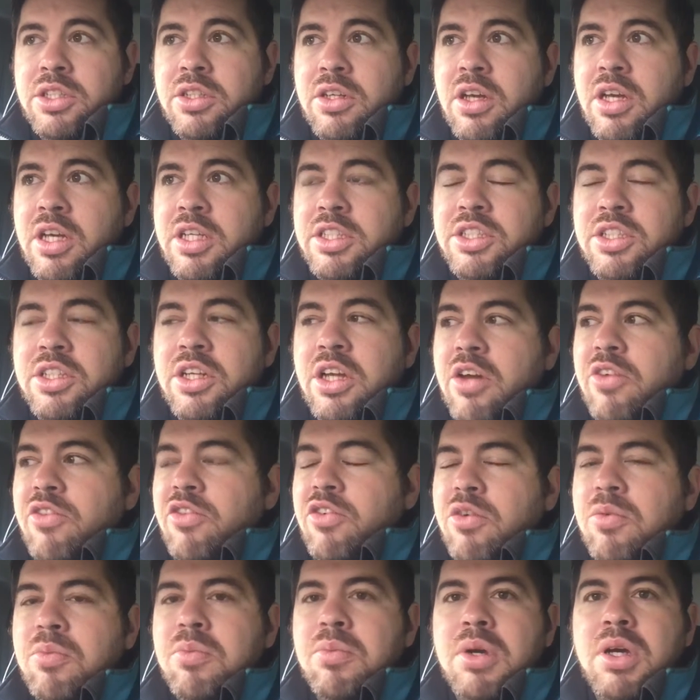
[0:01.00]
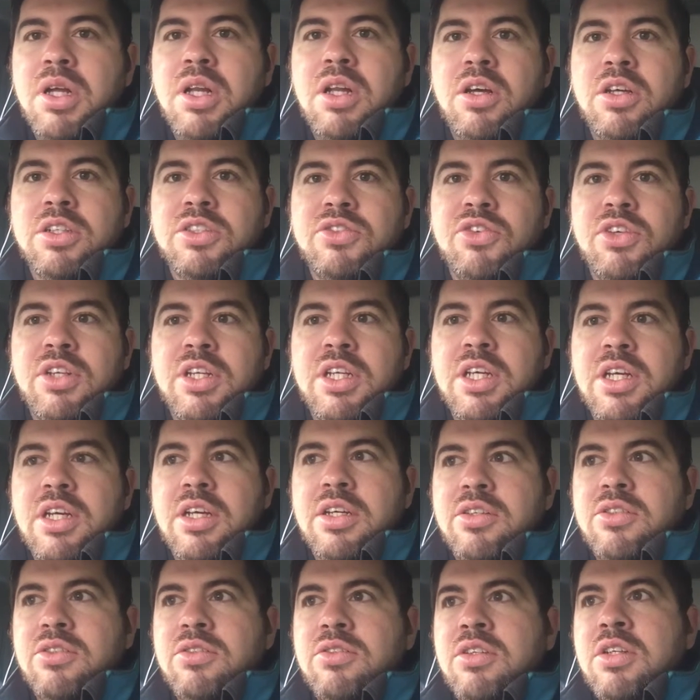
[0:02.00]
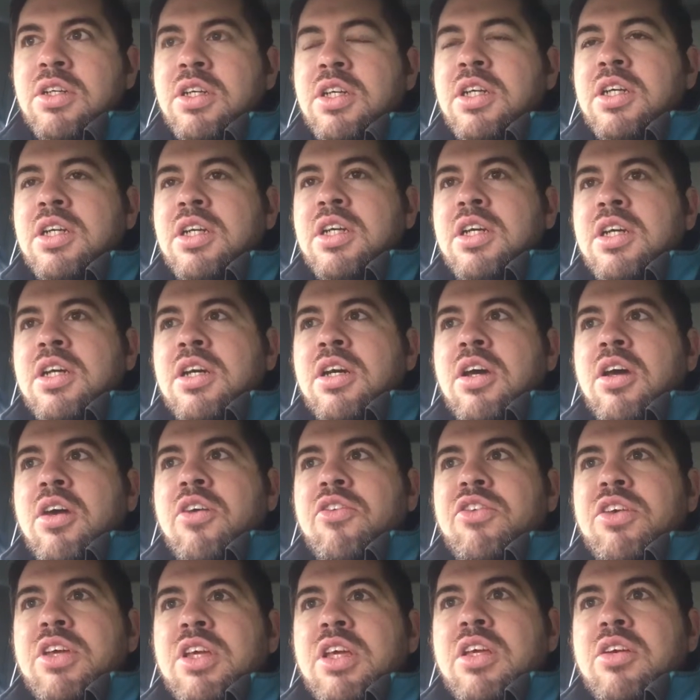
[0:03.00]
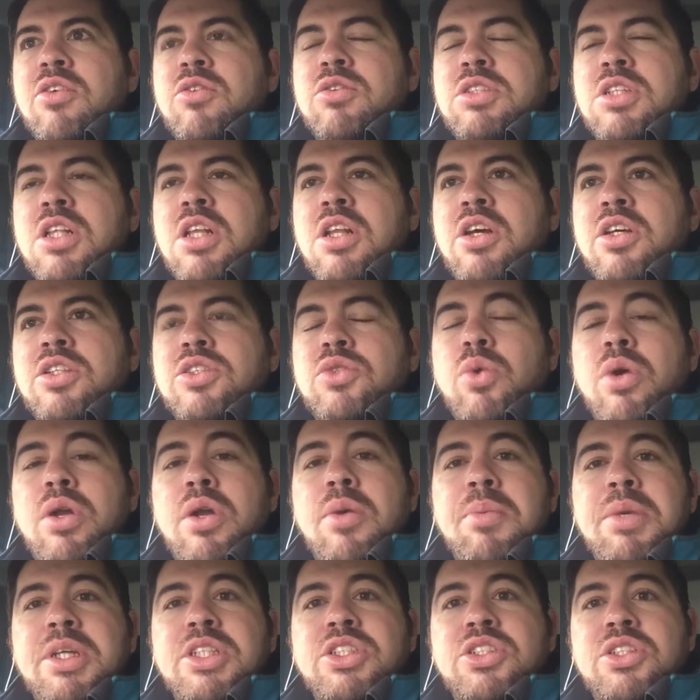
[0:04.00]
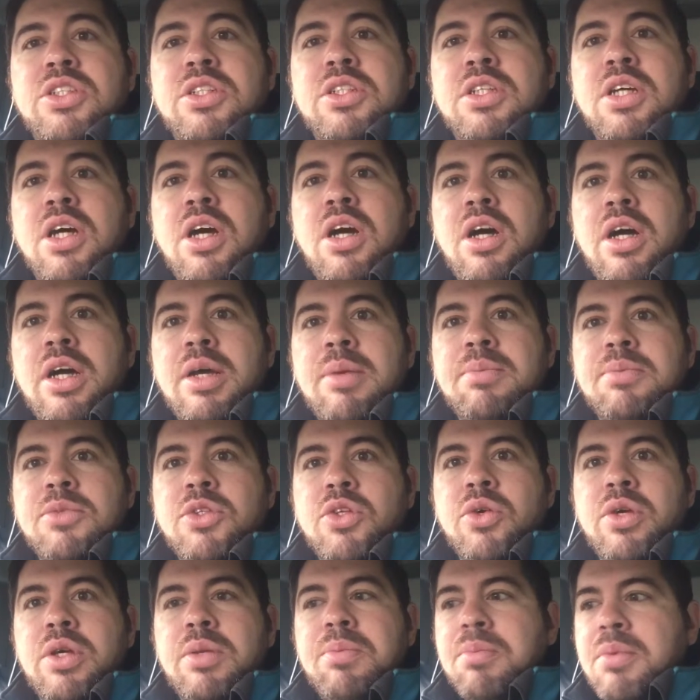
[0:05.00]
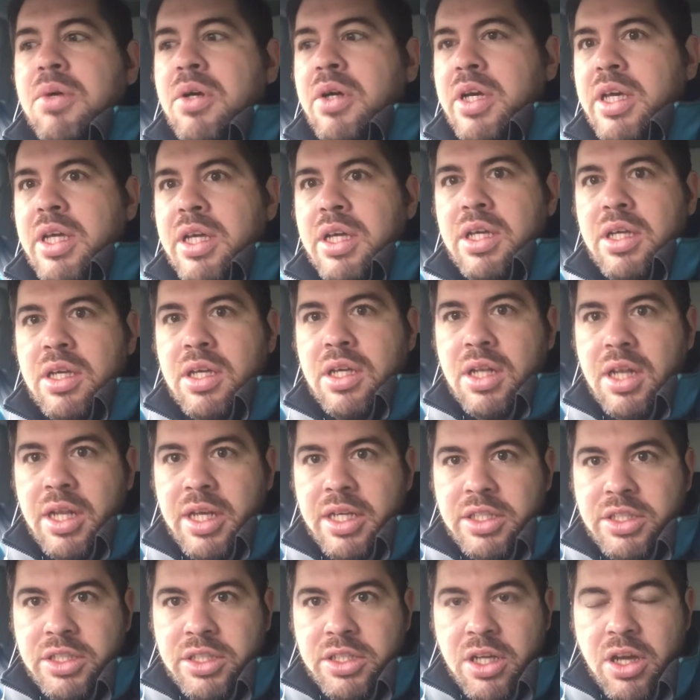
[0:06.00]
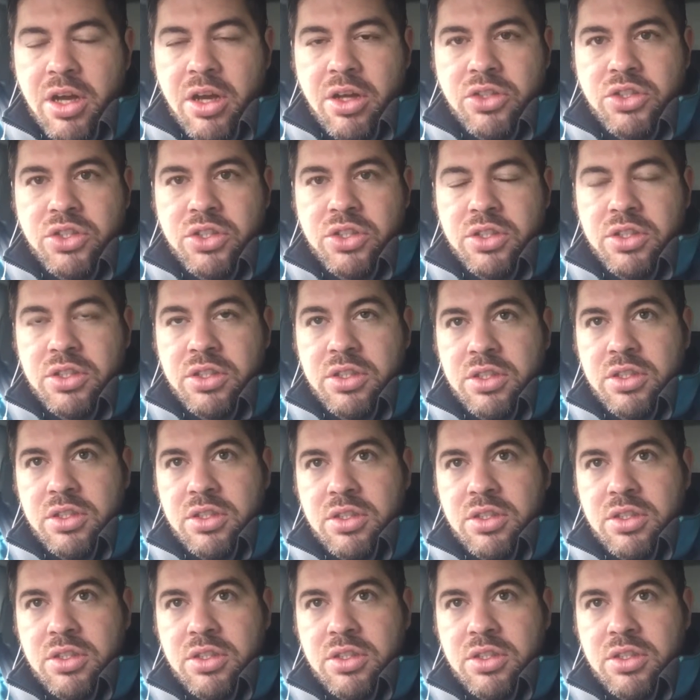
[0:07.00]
as you know from my last video, I think it was the last one, I mentioned that I'm doing my CLIC Sergeant